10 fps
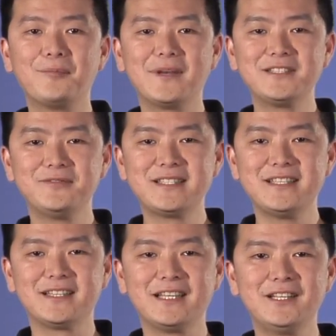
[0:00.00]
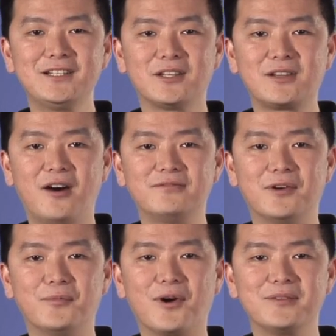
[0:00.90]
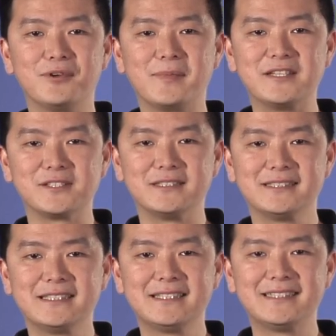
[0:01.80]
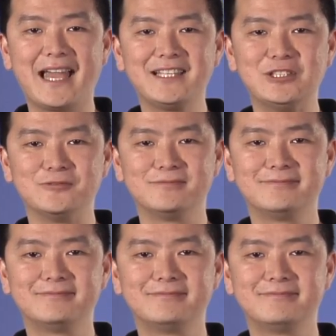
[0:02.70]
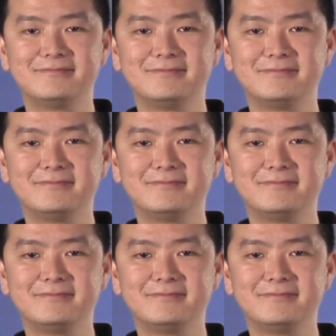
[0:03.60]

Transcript: Please visit linear.com for more information. Thank you.